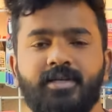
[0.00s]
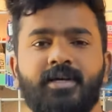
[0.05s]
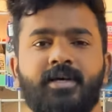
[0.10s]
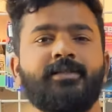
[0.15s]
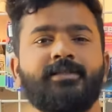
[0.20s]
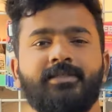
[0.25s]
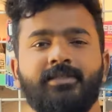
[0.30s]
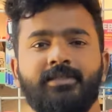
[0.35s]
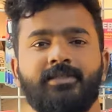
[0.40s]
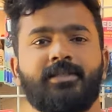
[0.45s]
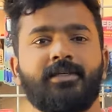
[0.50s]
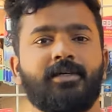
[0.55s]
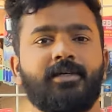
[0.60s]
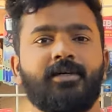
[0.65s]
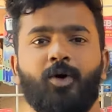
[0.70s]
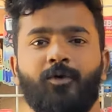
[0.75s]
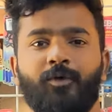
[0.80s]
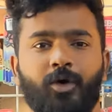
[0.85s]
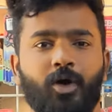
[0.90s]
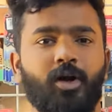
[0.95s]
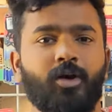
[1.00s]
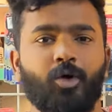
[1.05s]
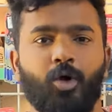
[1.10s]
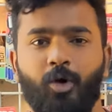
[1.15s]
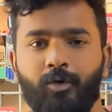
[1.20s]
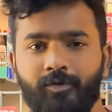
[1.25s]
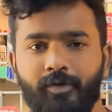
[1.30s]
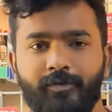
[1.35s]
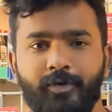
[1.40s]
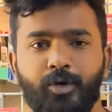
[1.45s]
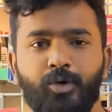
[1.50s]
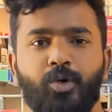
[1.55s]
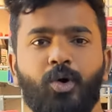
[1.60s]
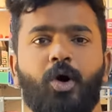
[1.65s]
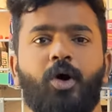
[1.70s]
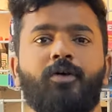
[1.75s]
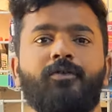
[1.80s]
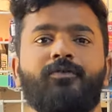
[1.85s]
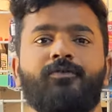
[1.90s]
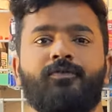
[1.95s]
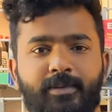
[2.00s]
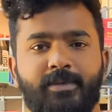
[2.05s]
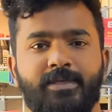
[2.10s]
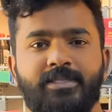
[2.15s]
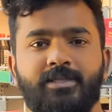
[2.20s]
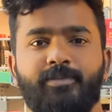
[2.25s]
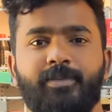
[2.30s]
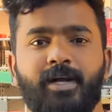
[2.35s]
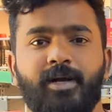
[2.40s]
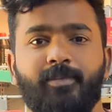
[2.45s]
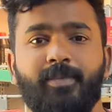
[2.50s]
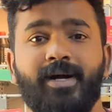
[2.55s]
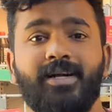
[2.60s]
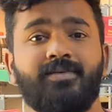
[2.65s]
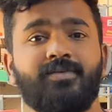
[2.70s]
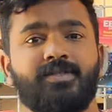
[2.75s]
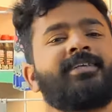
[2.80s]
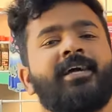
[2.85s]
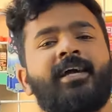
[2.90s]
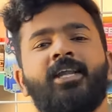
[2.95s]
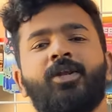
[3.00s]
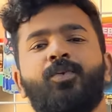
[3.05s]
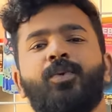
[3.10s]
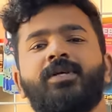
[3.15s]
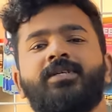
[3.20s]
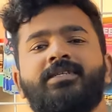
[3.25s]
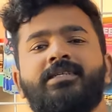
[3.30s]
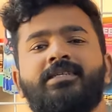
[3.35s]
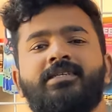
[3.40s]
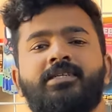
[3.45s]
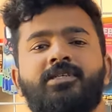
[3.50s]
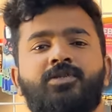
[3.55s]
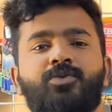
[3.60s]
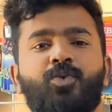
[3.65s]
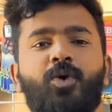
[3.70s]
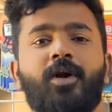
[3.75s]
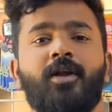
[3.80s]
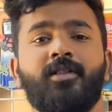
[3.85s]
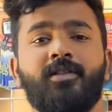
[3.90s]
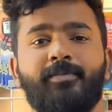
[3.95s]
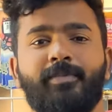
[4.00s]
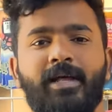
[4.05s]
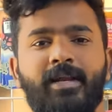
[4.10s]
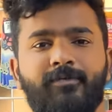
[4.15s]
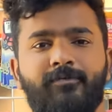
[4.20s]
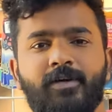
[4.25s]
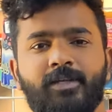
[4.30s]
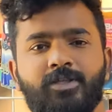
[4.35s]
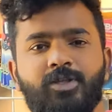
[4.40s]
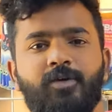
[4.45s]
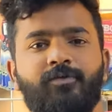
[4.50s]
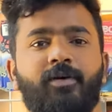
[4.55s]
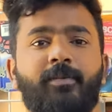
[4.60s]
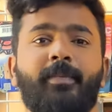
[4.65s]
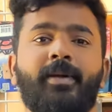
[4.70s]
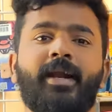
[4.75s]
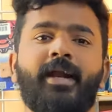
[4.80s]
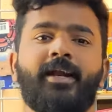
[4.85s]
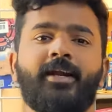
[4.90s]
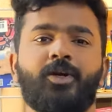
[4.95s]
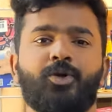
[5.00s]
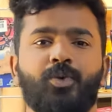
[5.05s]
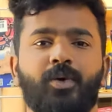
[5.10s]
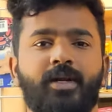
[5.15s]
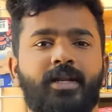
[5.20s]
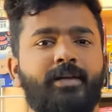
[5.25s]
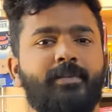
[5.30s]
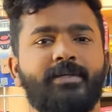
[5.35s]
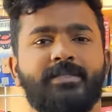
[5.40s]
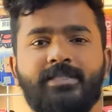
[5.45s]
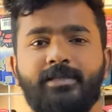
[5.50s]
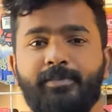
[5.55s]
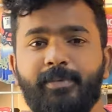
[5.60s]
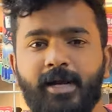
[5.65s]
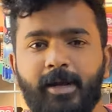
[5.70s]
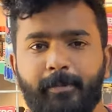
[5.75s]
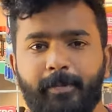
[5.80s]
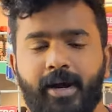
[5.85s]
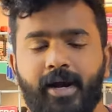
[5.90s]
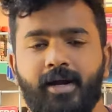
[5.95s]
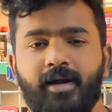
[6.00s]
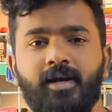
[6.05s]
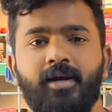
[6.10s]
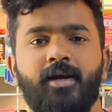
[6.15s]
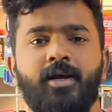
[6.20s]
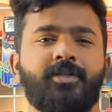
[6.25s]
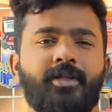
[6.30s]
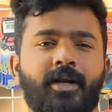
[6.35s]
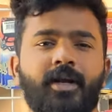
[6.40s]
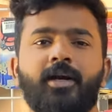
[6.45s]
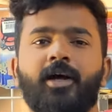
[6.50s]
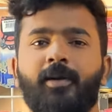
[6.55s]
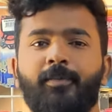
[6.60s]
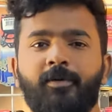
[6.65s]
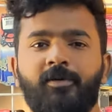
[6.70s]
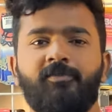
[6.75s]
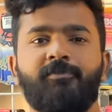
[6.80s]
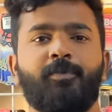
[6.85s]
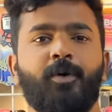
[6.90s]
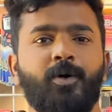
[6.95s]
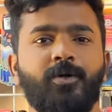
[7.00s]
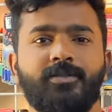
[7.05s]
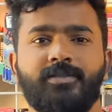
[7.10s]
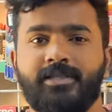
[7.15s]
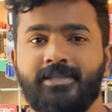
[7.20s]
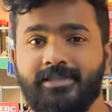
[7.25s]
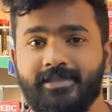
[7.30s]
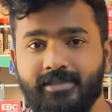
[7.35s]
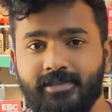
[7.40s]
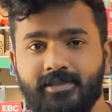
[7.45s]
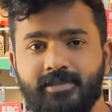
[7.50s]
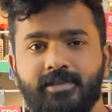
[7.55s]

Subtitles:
This is the overall overview of EBC brake pads. The second question is, what are the benefits of upgrading to an EBC brake pad? So there are a couple of points in this.